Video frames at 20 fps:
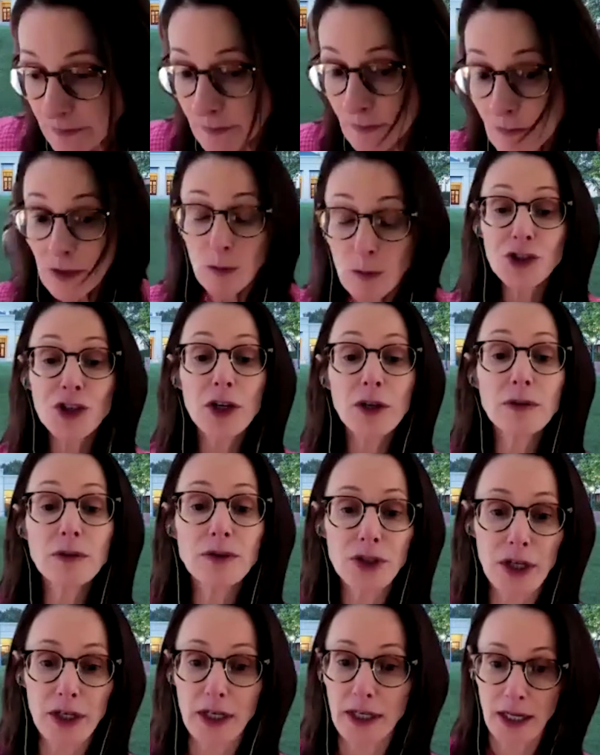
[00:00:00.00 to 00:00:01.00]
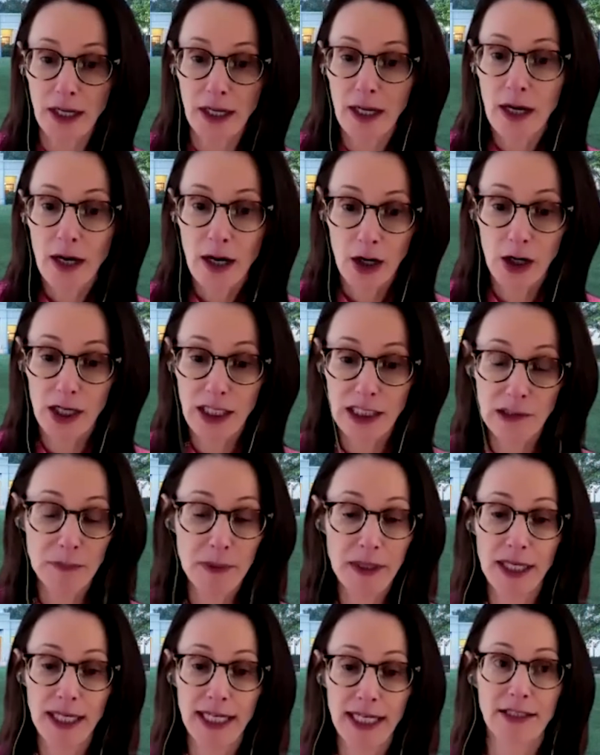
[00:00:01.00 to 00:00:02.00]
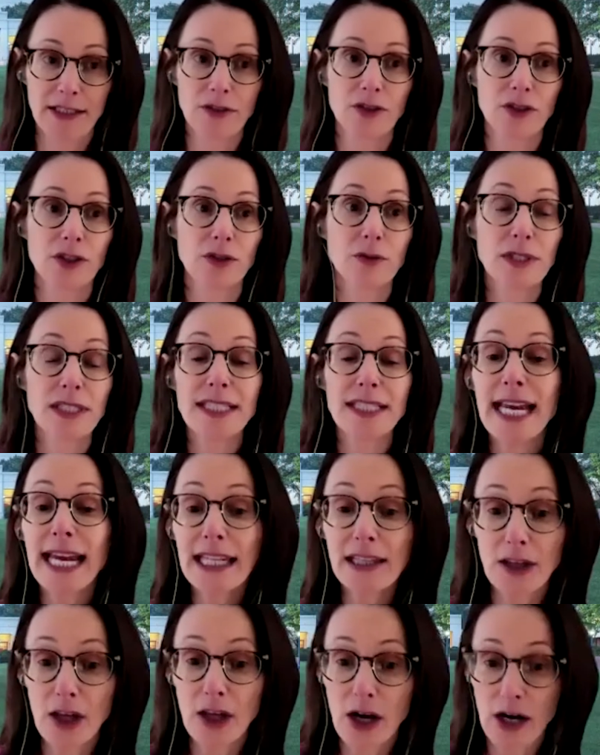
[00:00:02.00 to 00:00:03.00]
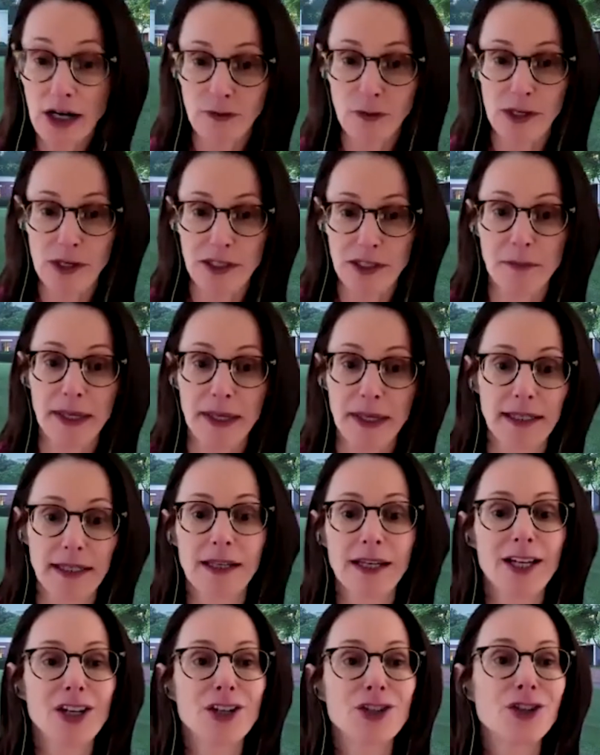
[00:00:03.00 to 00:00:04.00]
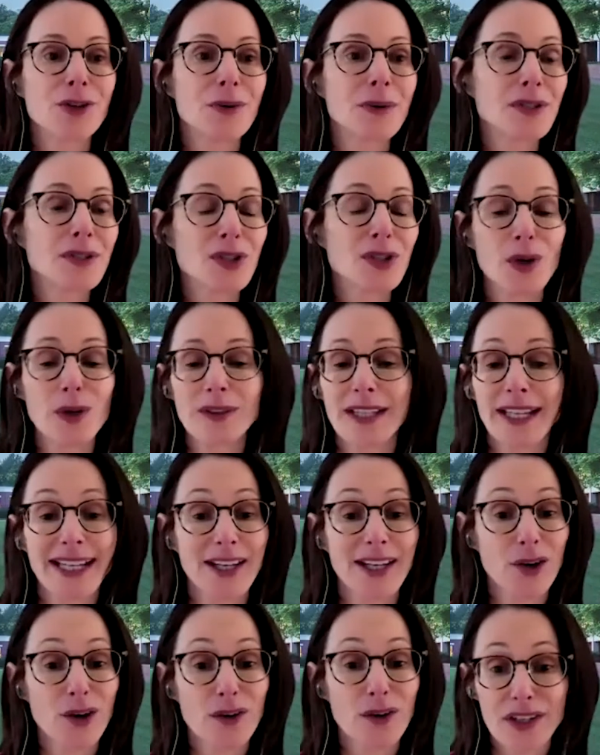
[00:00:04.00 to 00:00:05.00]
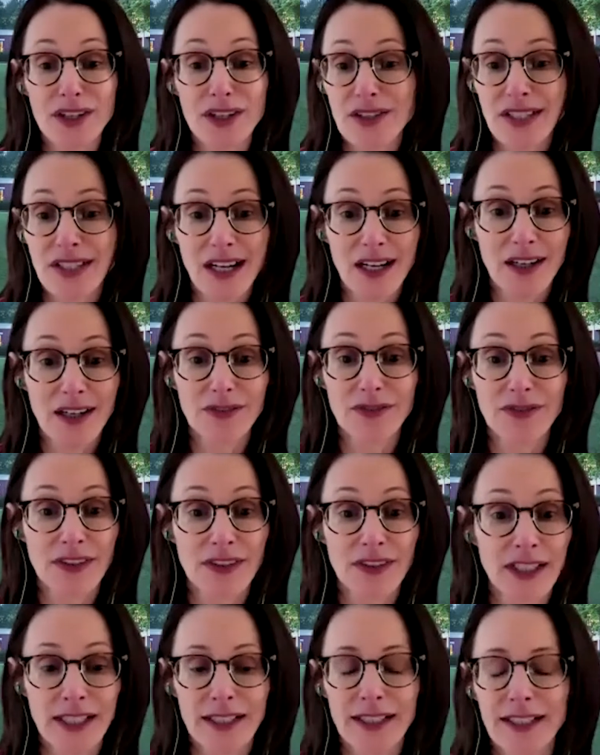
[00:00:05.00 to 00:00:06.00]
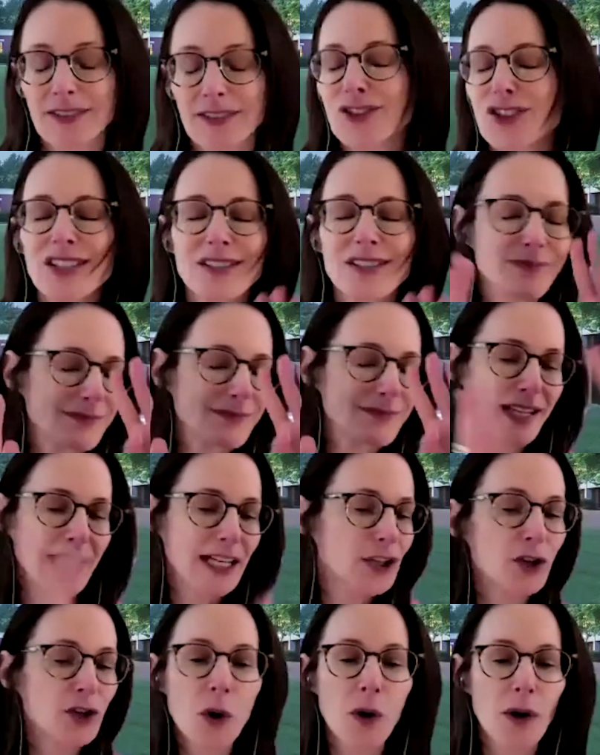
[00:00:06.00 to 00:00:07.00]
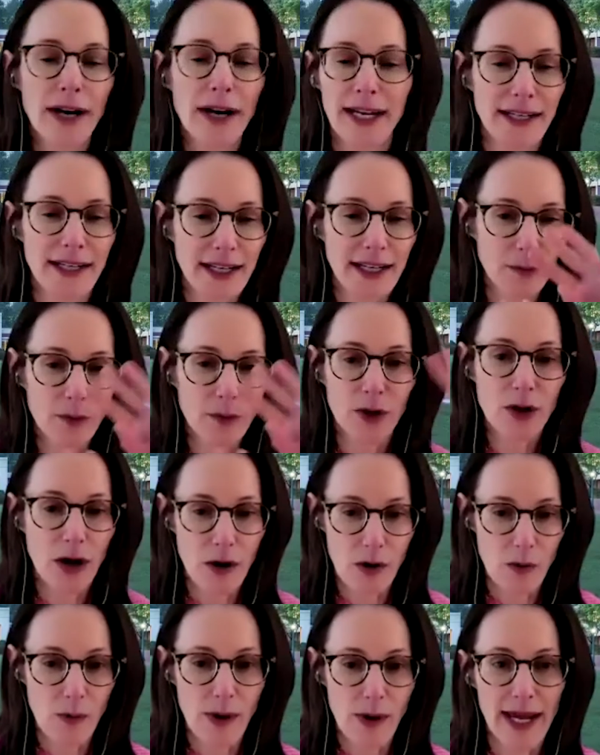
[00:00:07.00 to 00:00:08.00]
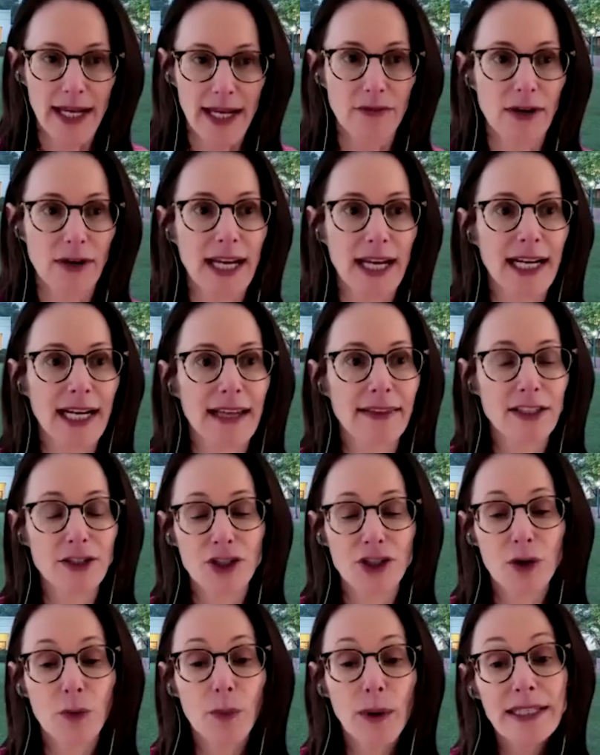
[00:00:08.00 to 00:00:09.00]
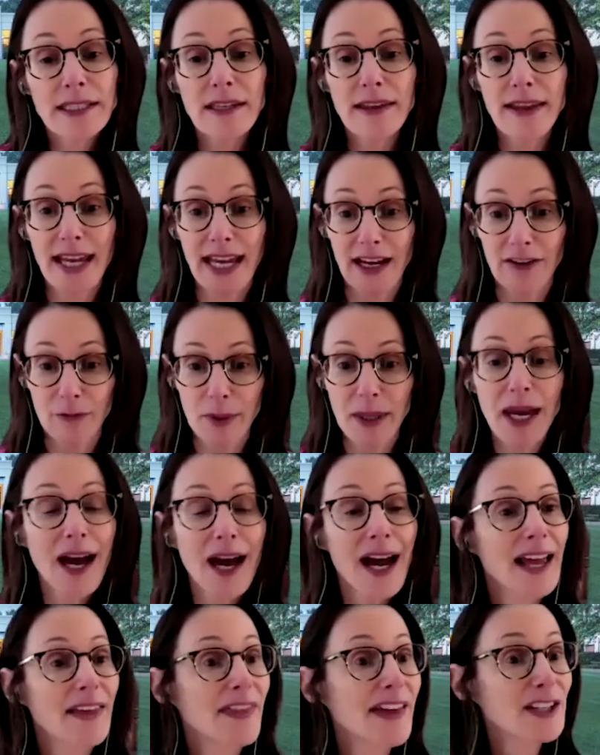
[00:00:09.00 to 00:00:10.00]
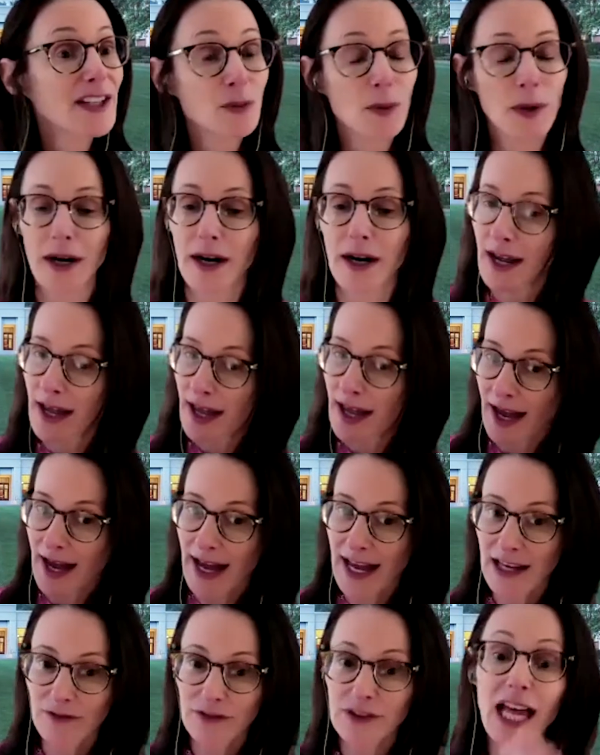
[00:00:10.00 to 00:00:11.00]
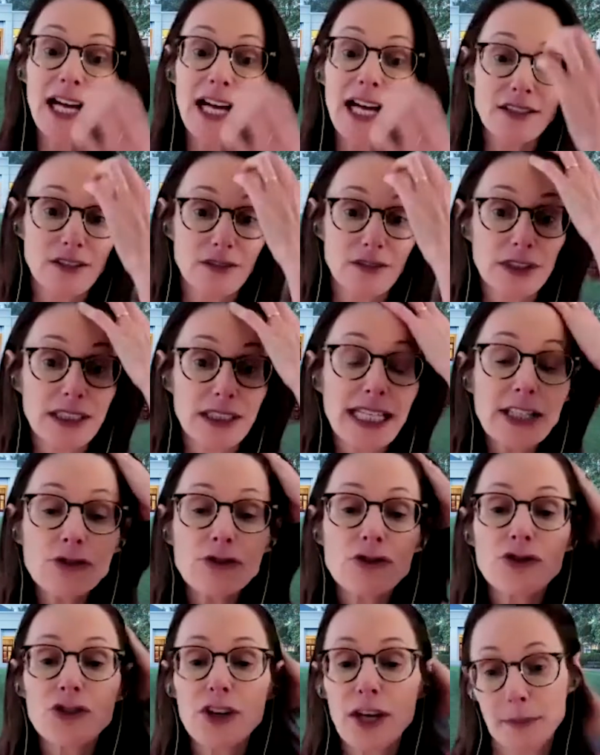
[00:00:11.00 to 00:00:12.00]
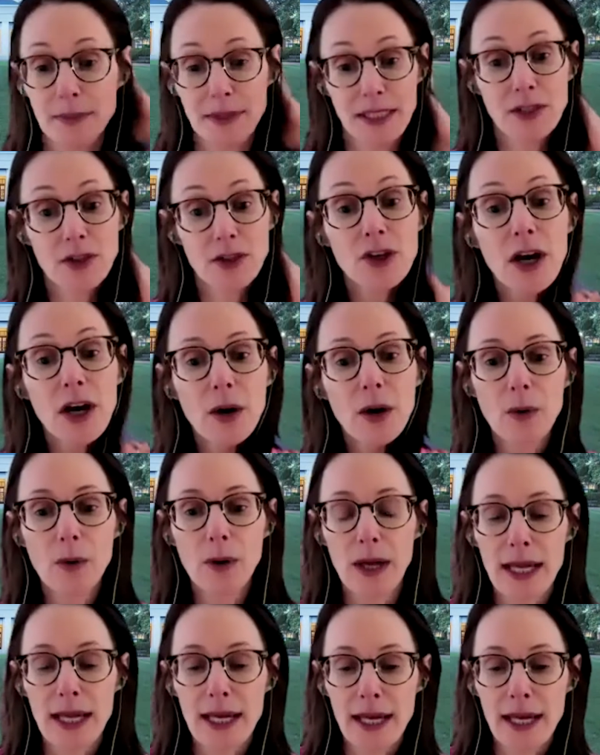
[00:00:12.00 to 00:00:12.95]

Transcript: when Joan took her experience to state law enforcement, she was told, like, get over yourself, just ignore it, it will go away, right? And then she went to the FBI, and that's where I have lots of relationships. And so